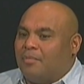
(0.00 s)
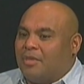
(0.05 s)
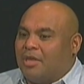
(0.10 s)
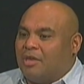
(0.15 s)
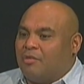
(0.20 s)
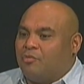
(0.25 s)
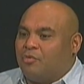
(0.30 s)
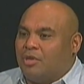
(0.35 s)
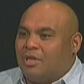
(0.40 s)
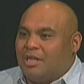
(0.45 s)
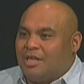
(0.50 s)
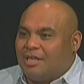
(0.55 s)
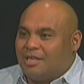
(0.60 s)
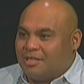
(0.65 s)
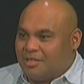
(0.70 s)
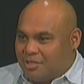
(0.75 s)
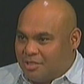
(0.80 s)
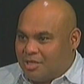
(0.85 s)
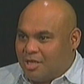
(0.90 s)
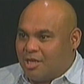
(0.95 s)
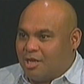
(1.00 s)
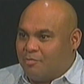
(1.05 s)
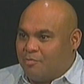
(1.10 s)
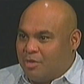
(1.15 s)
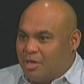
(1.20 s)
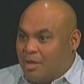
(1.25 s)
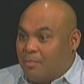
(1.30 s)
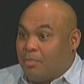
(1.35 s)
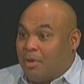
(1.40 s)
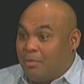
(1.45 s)
it really is going to
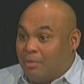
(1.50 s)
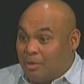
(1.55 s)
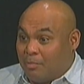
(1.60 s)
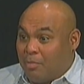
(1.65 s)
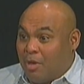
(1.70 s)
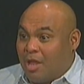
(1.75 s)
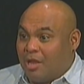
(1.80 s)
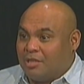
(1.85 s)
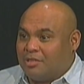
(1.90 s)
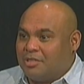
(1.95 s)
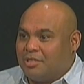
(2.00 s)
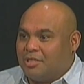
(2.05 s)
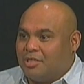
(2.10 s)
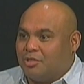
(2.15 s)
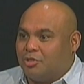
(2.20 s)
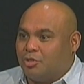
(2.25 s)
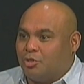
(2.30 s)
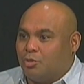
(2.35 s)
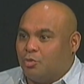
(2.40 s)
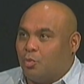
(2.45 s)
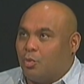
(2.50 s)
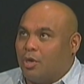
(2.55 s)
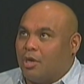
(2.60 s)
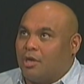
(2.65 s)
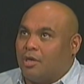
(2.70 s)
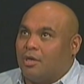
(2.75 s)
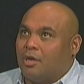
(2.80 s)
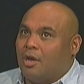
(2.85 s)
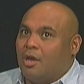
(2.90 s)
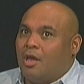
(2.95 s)
be a public policy issue
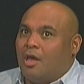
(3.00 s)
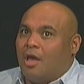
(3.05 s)
where,